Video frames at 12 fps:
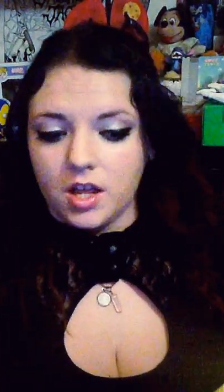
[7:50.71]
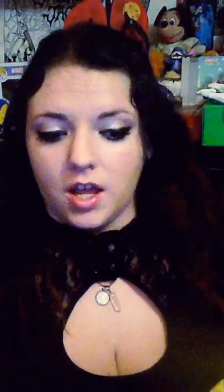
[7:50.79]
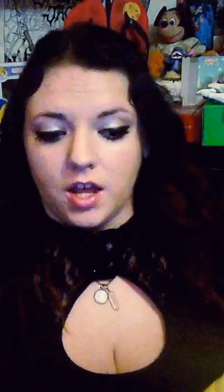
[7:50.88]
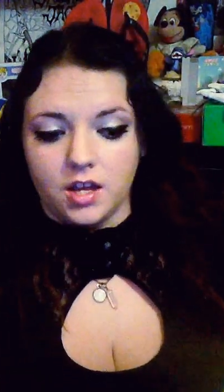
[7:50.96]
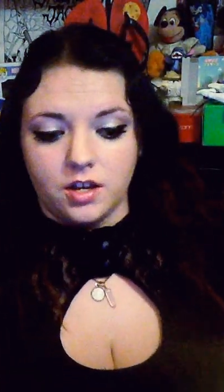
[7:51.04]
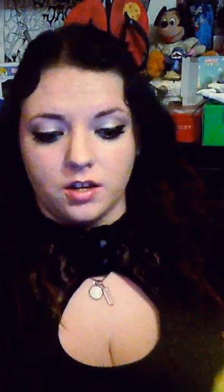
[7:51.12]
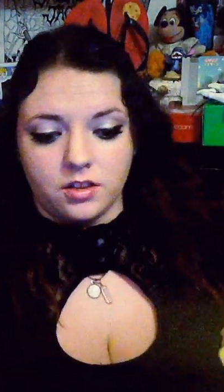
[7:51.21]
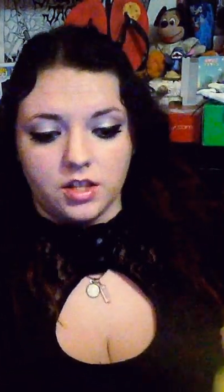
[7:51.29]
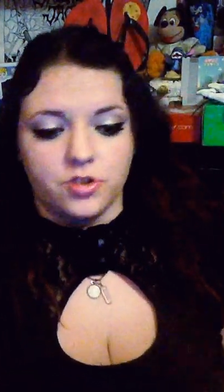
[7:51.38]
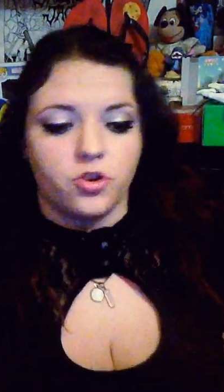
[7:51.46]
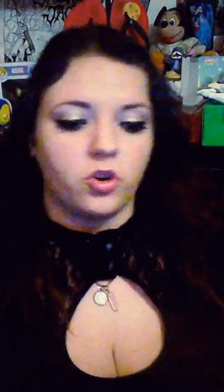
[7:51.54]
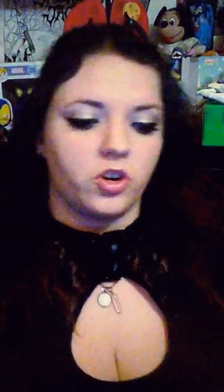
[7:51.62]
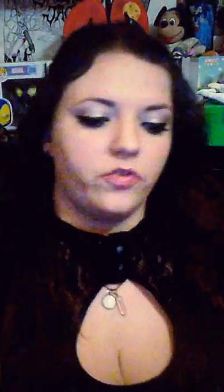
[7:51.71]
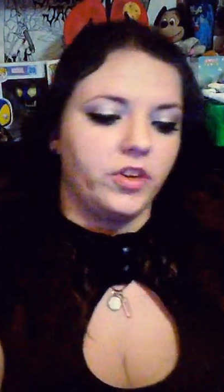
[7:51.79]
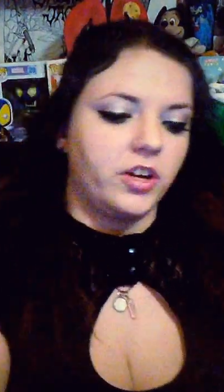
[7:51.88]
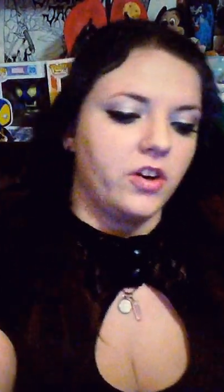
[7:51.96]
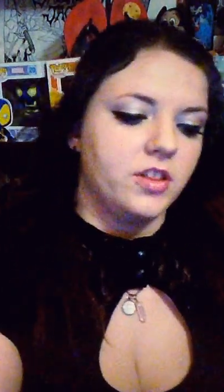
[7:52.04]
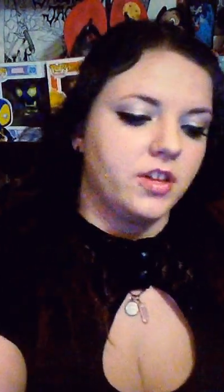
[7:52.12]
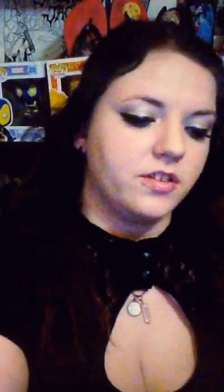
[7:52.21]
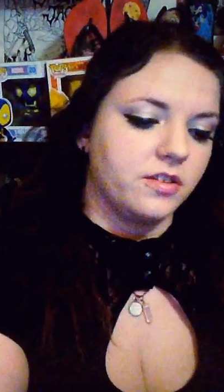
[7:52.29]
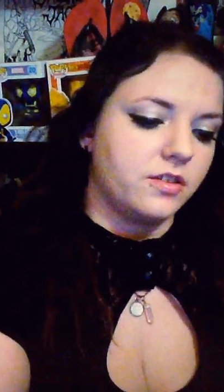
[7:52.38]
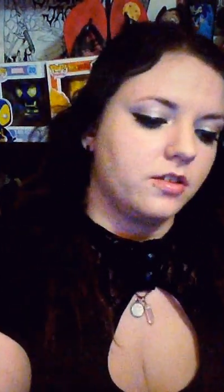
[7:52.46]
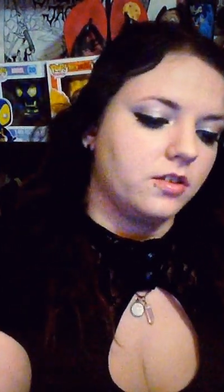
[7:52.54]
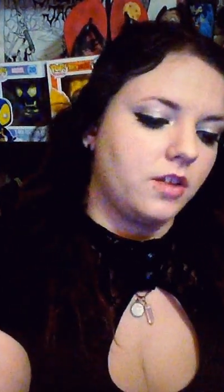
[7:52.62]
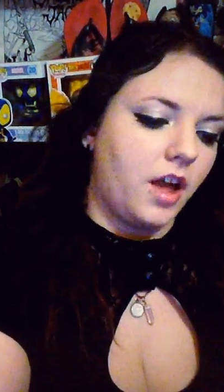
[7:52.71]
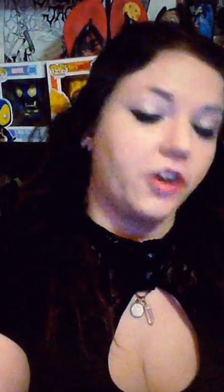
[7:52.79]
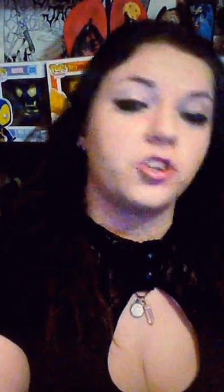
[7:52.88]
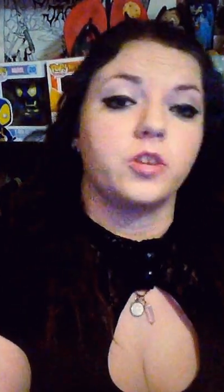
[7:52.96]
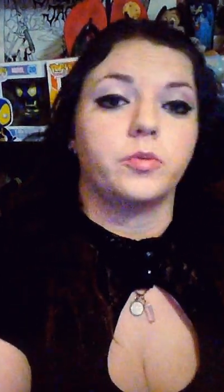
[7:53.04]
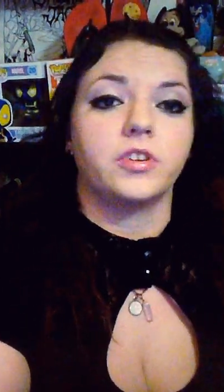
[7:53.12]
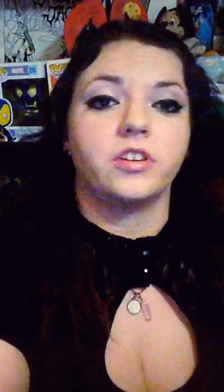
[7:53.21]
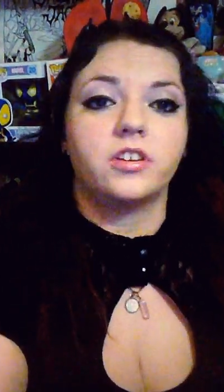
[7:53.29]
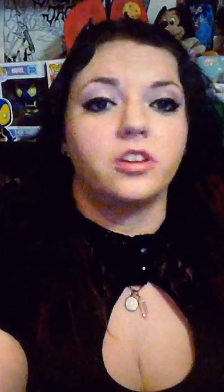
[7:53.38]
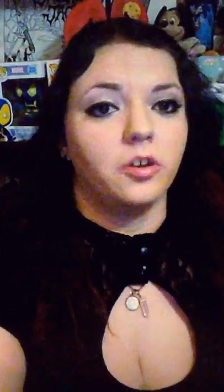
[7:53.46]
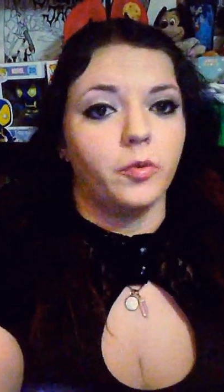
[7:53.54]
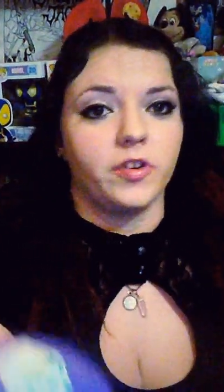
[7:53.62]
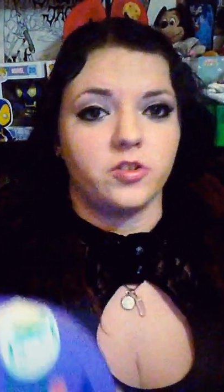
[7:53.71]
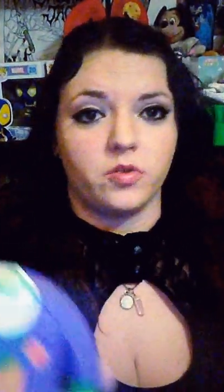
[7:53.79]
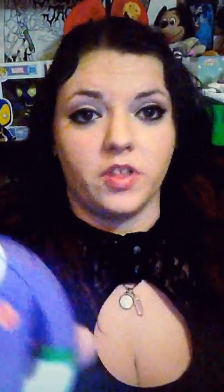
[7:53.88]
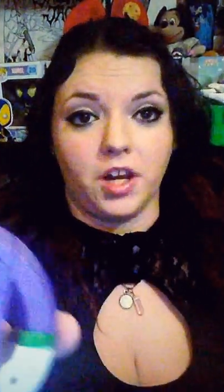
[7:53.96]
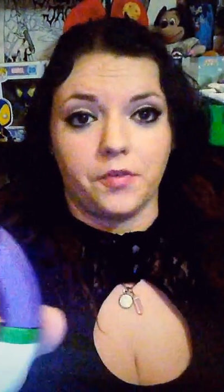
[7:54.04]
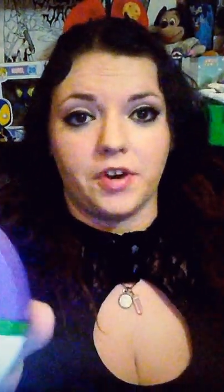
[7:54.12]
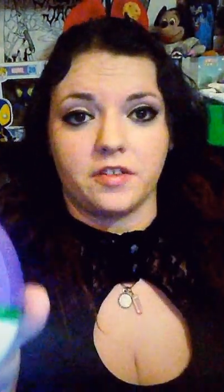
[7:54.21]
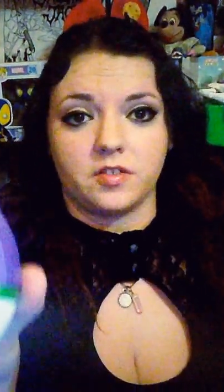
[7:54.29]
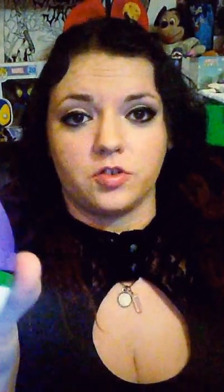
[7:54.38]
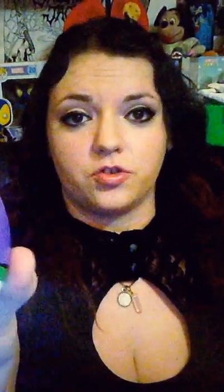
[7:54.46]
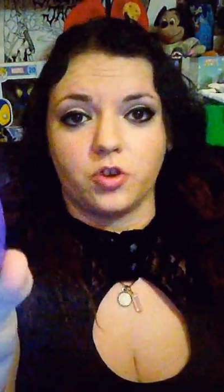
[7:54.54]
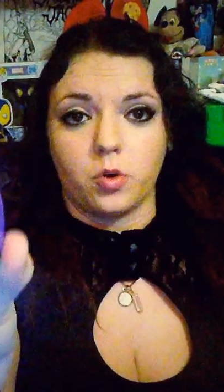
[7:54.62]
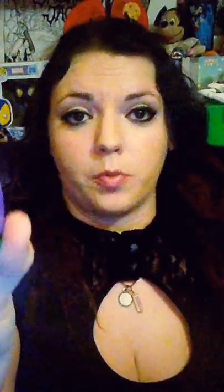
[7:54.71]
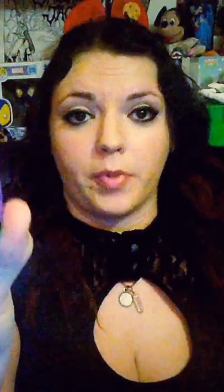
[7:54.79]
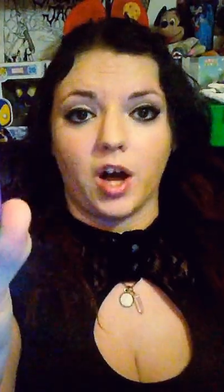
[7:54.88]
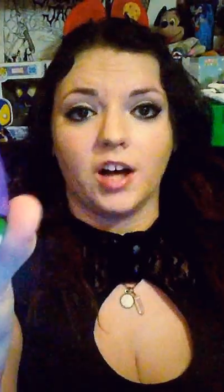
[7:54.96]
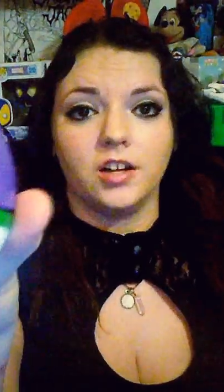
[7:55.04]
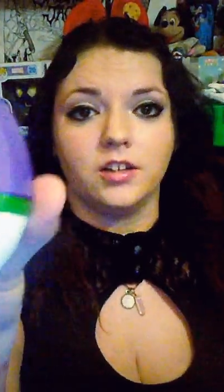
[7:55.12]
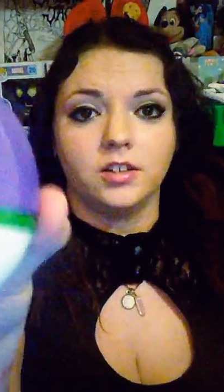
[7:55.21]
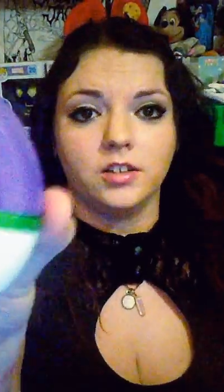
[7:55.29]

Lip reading: And the Joker figure in this is actually really cute once you think of it as the Joke Bot.